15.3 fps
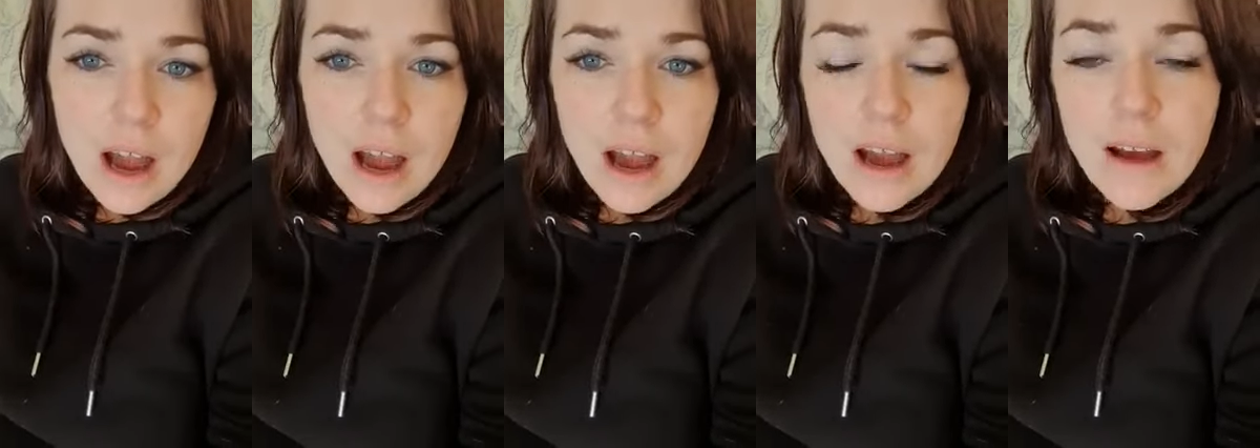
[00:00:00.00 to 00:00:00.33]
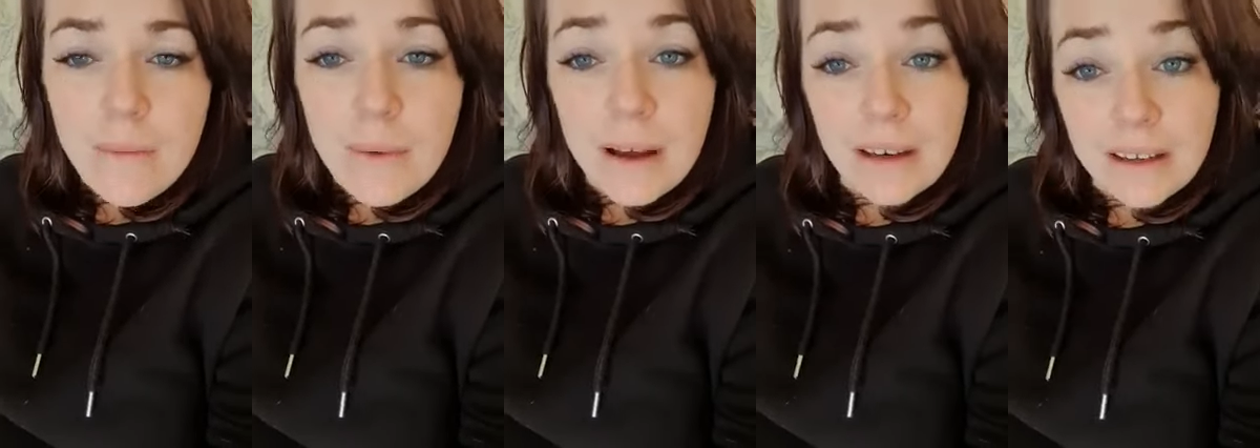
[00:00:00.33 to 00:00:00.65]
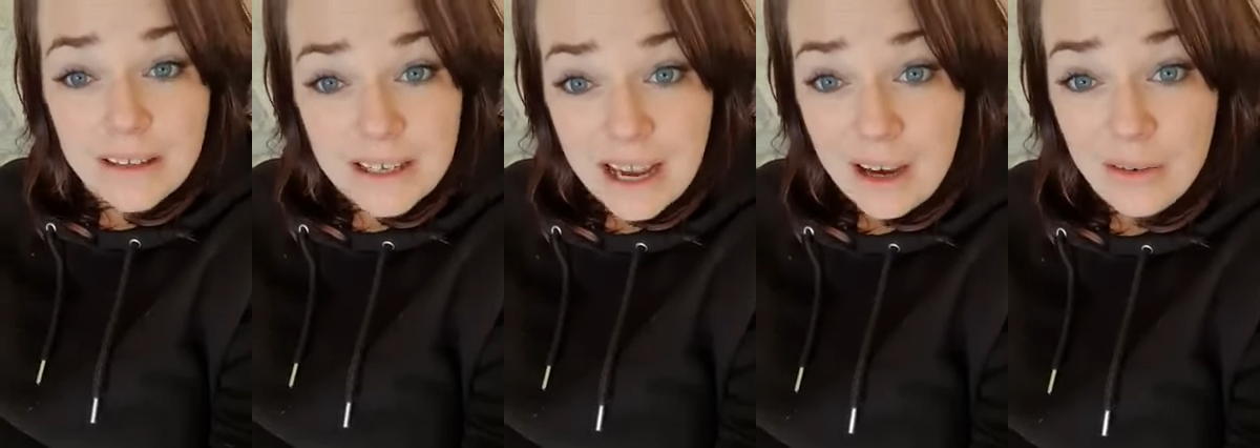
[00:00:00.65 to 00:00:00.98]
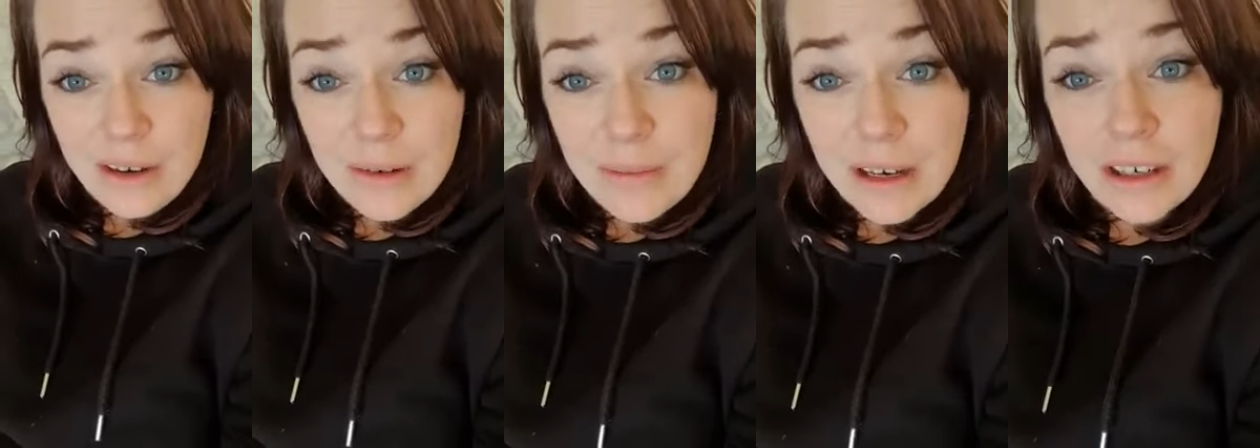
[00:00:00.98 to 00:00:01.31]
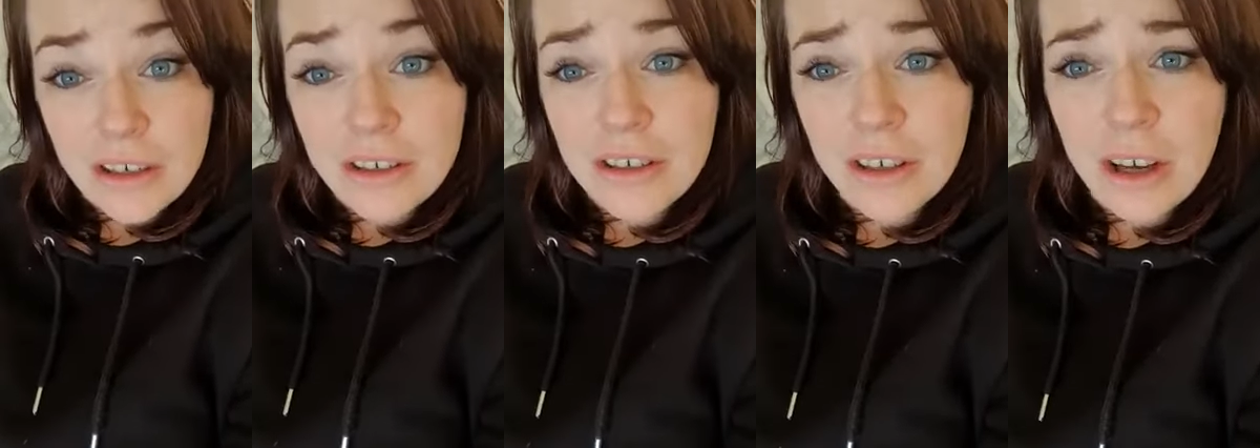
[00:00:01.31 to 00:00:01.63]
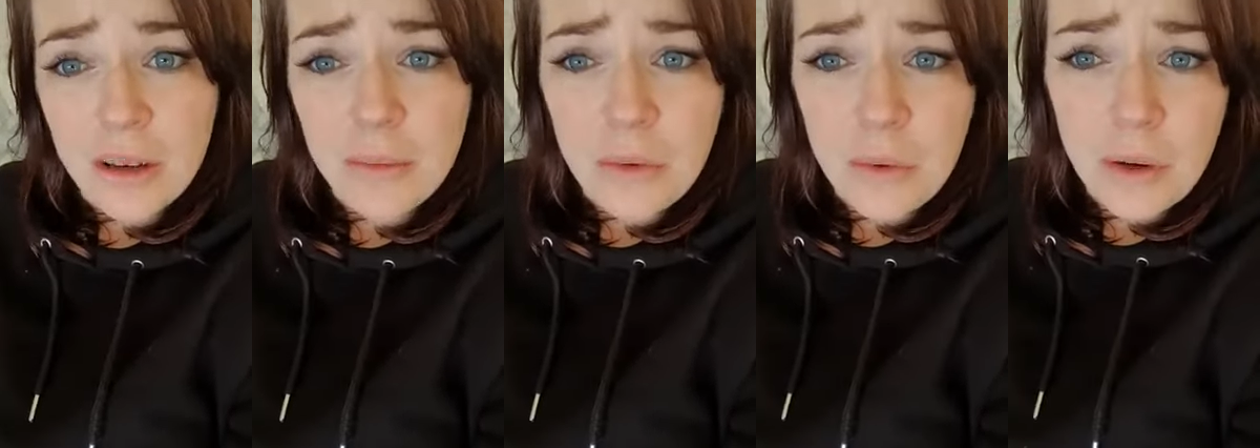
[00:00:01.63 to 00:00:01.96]
and it's how I manage to
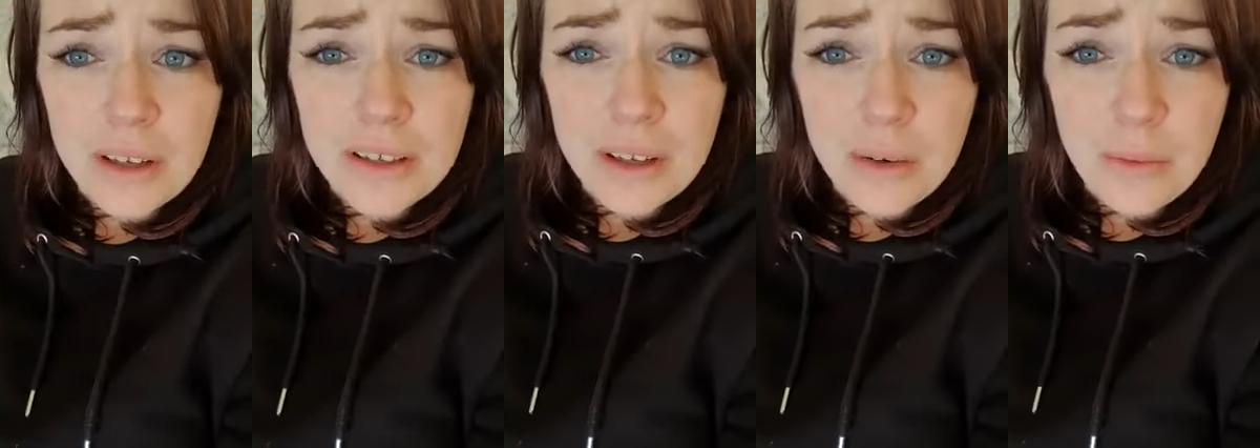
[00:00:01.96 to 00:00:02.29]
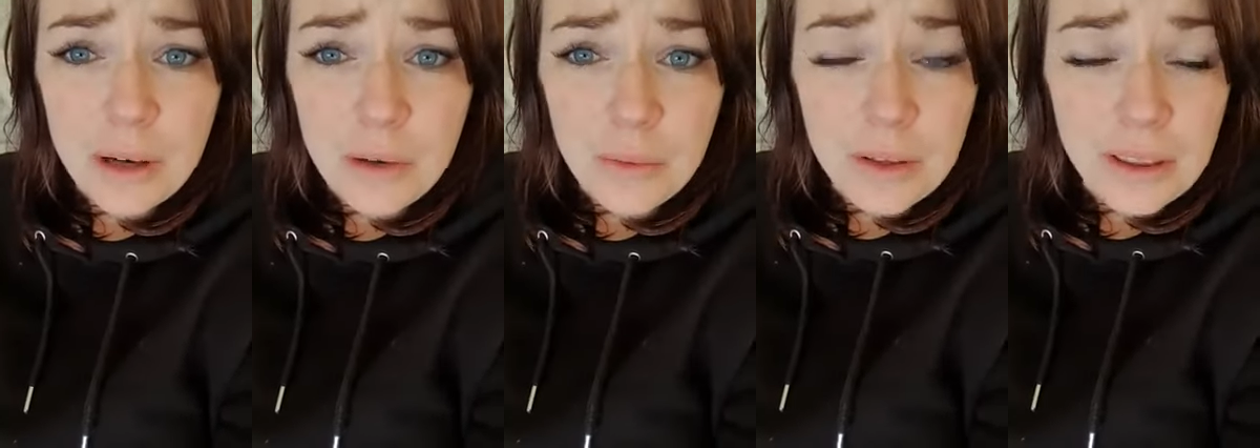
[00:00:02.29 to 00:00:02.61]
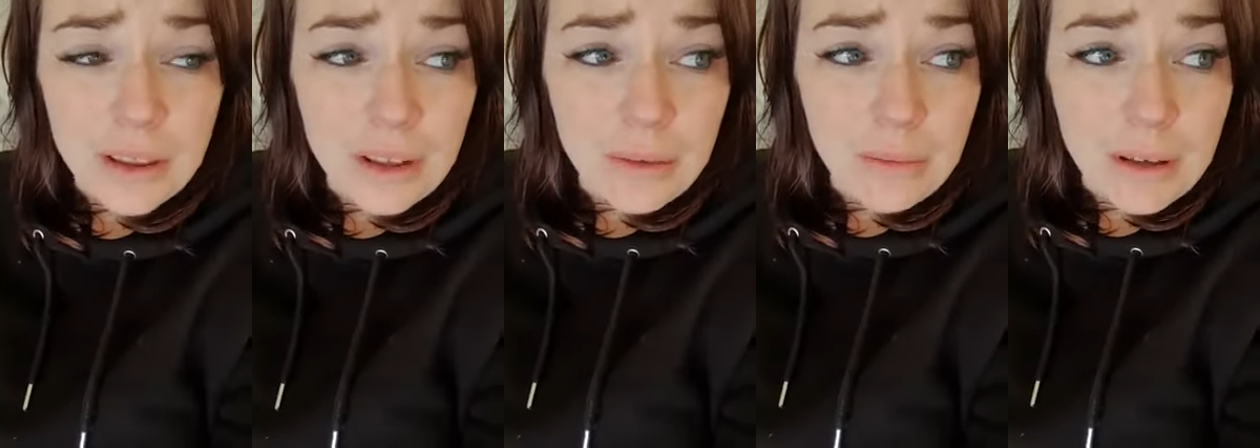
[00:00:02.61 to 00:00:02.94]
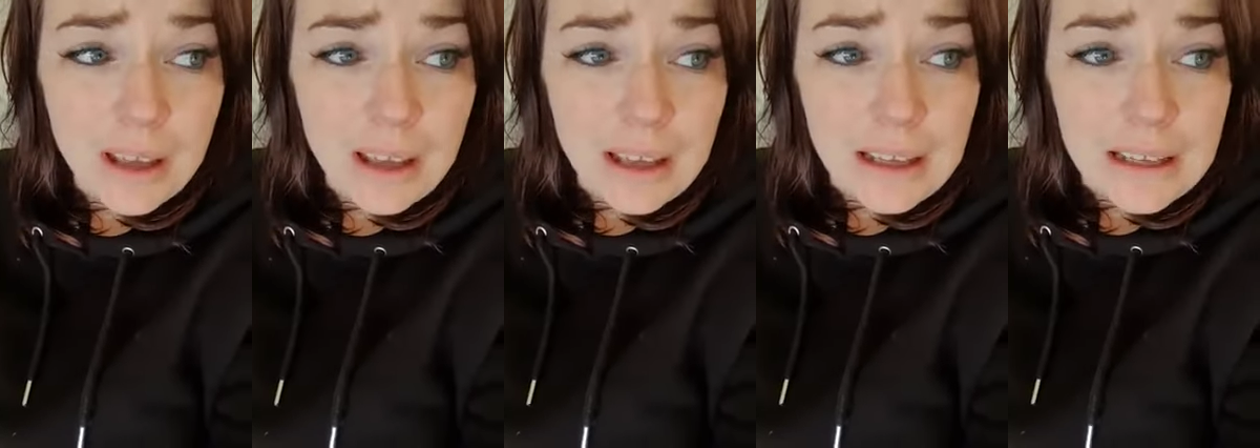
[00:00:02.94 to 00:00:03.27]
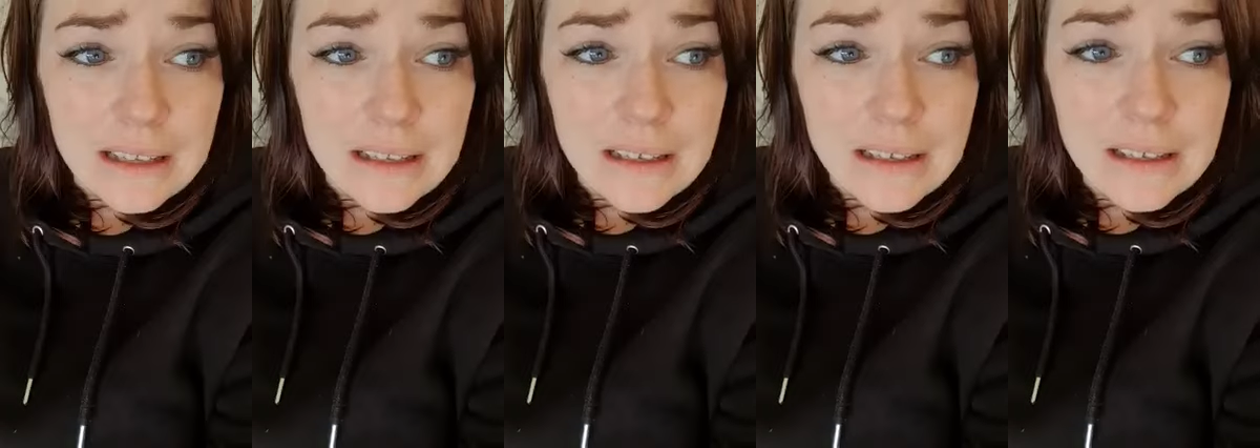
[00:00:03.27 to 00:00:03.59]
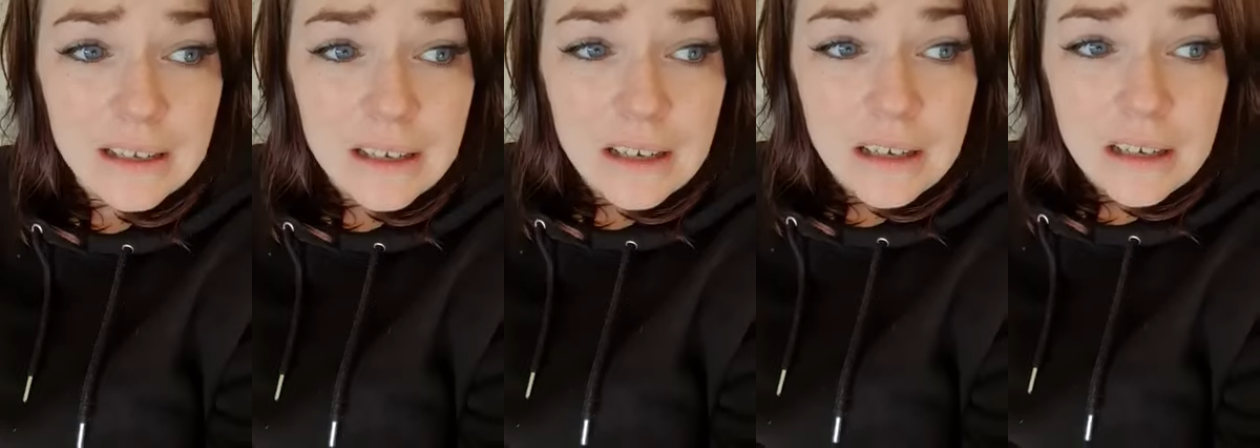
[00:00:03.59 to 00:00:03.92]
cope quite so well with them, is